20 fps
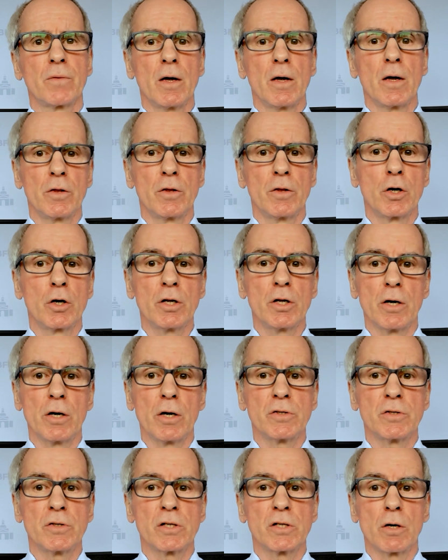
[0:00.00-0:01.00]
The good
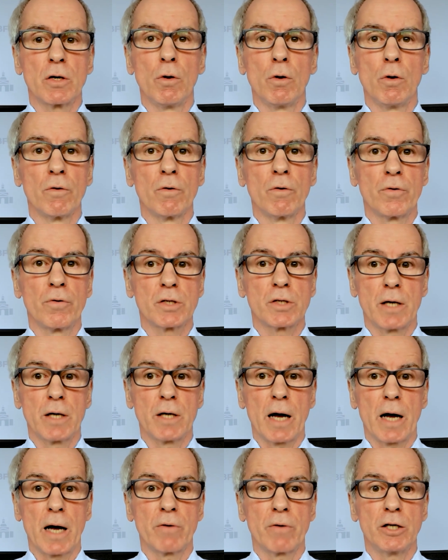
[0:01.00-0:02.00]
news is that all
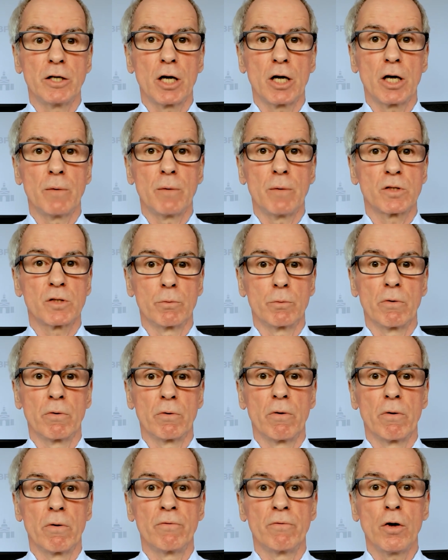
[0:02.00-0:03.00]
49 regimes that
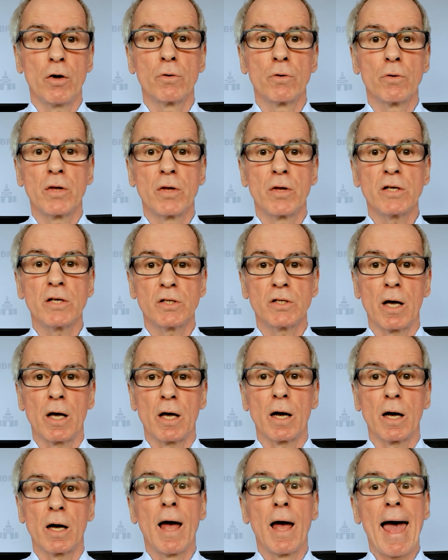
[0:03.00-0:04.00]
were reviewed this
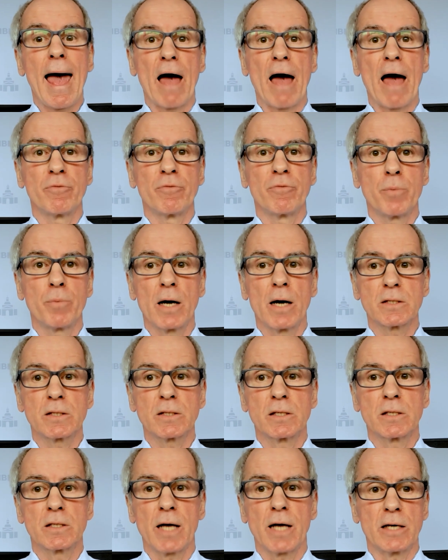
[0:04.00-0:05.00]
year have passed
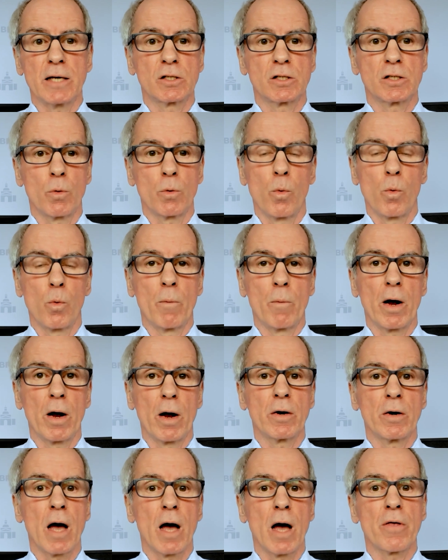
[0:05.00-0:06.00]
the test, one way or
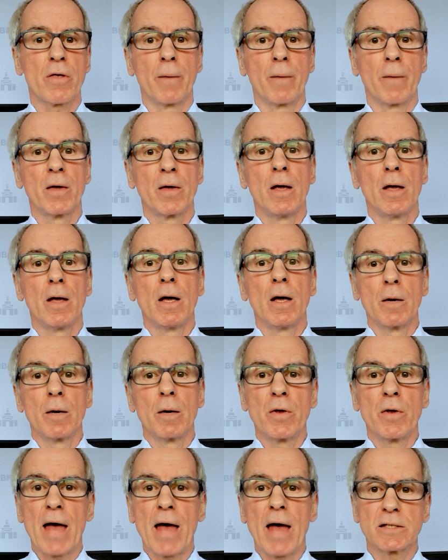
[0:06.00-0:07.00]
another.
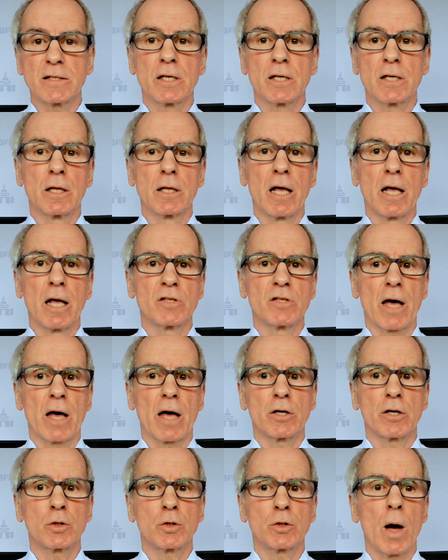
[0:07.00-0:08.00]
But that still leaves
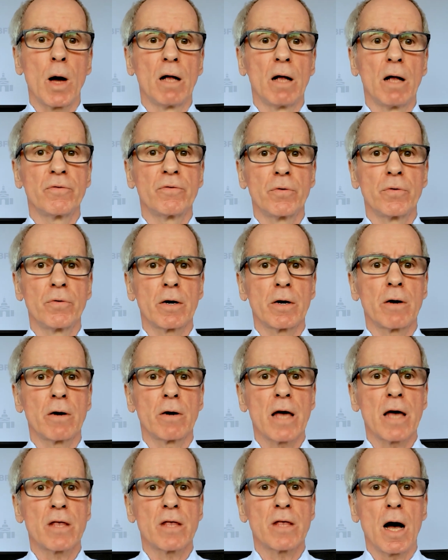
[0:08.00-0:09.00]
another 12 that are
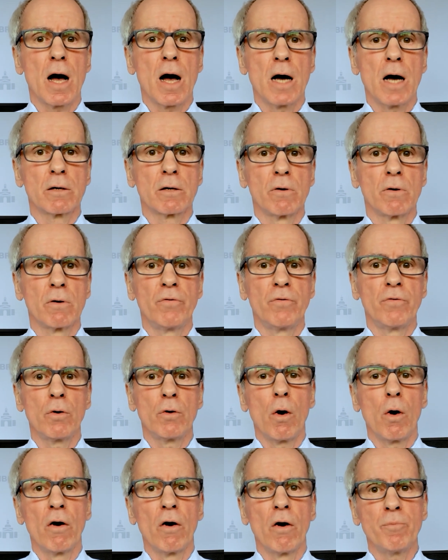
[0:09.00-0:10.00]
either under review
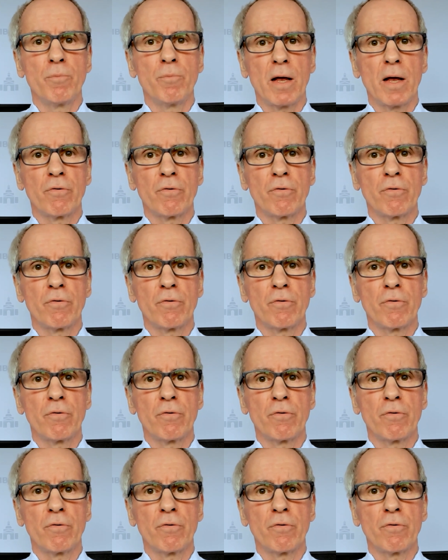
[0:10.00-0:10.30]
or have been